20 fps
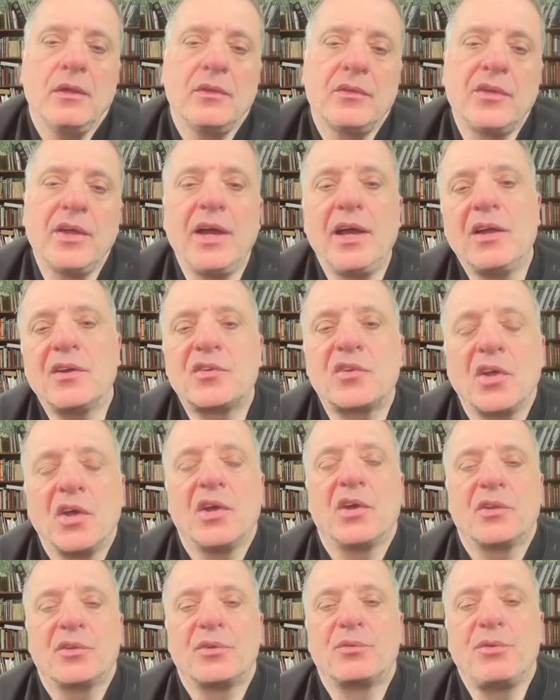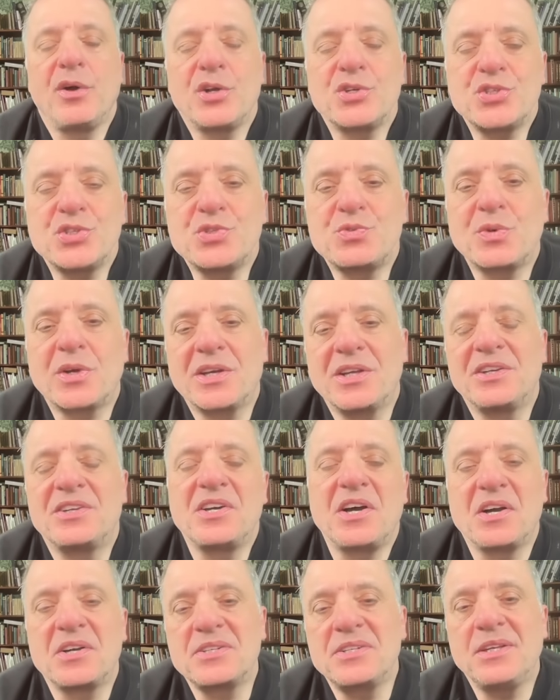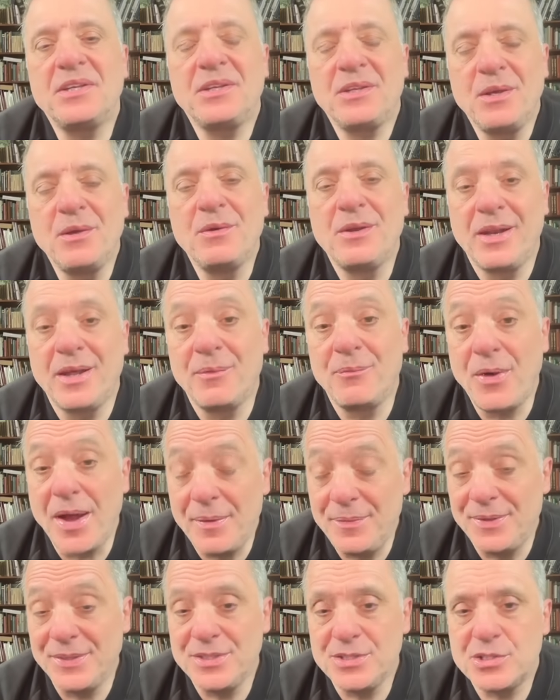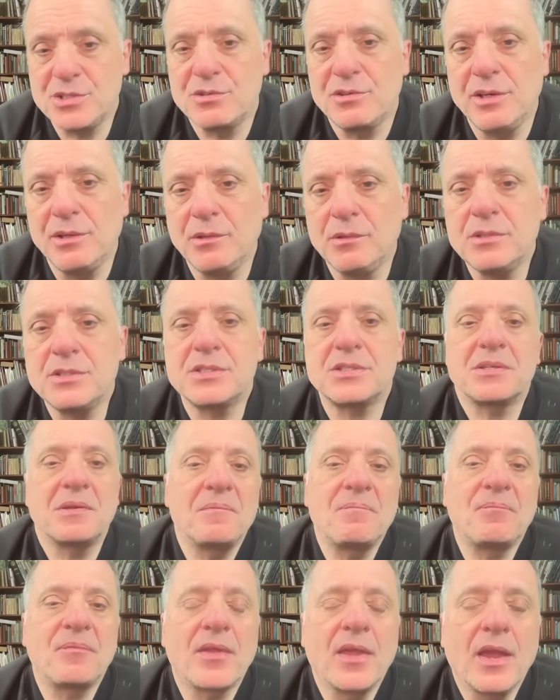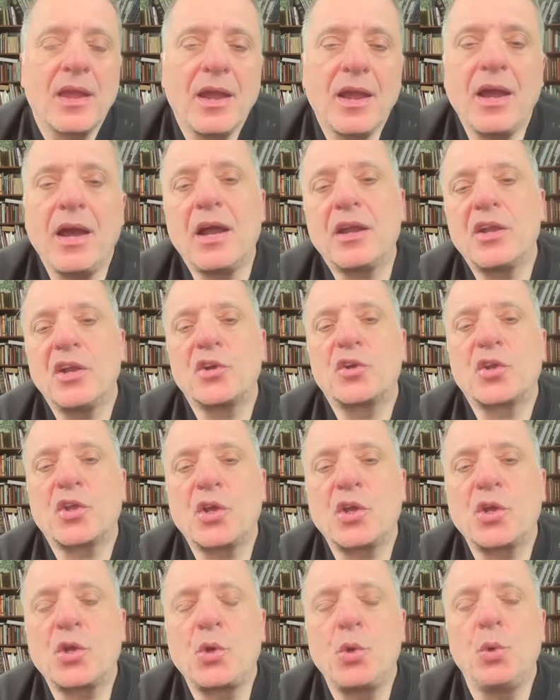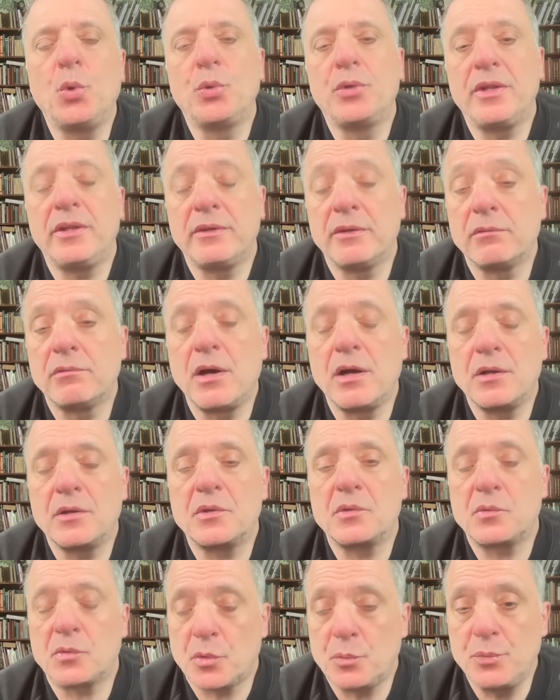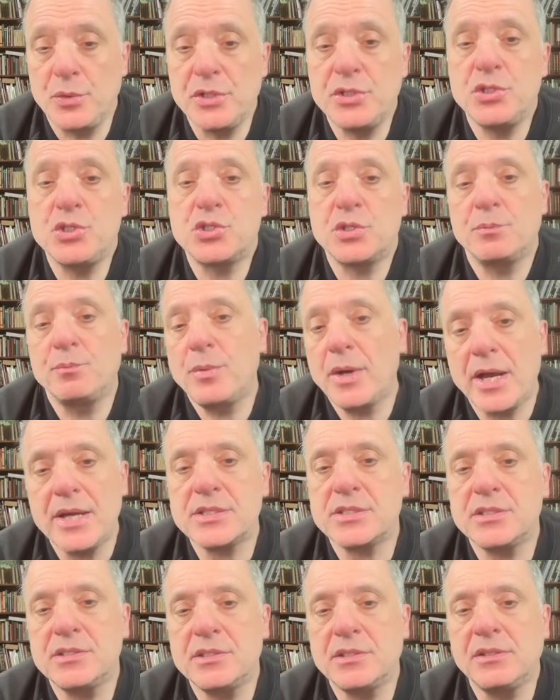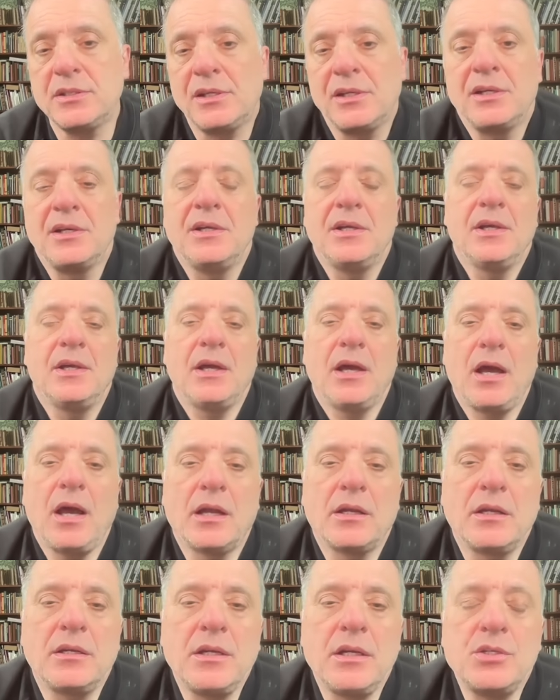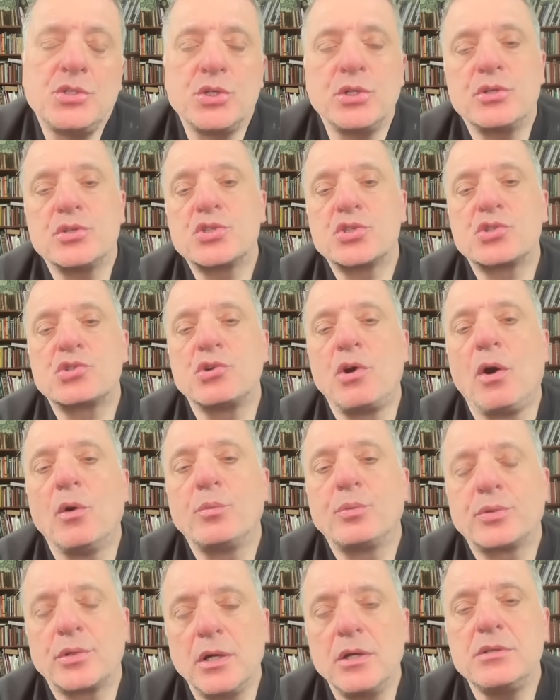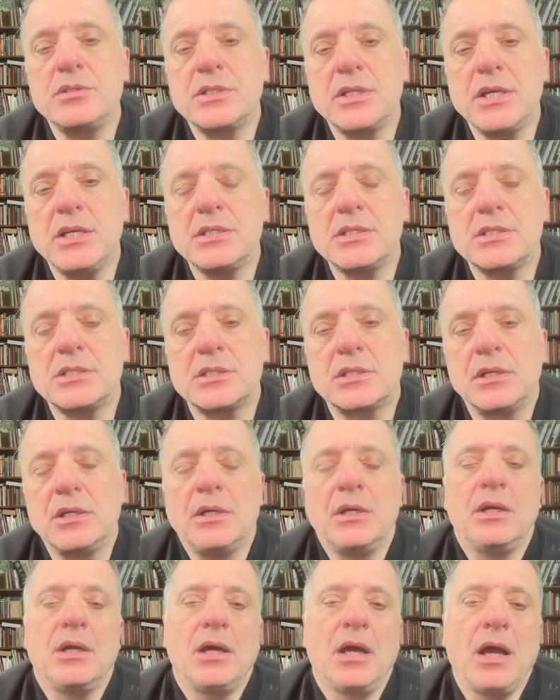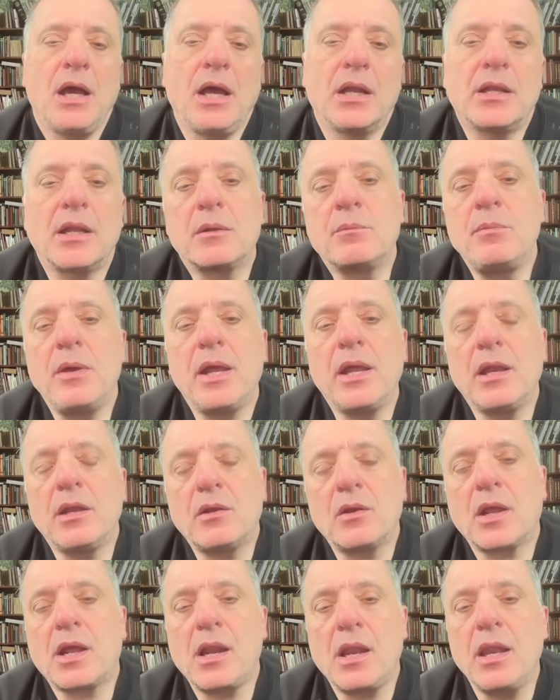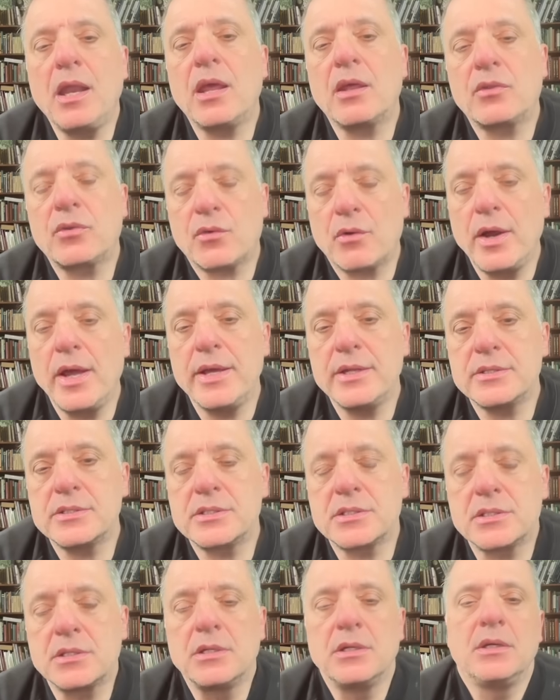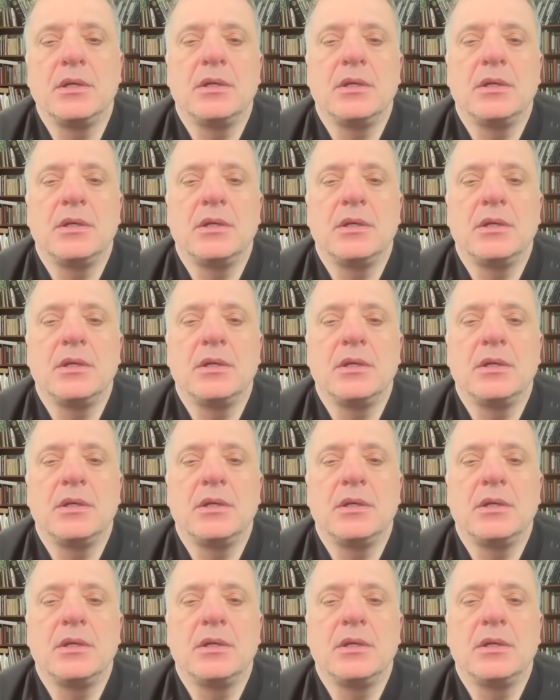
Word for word: that the Russians were conducting nuclear weapons drills and had called in the British ambassador and had issued a strong protest and had made clear threats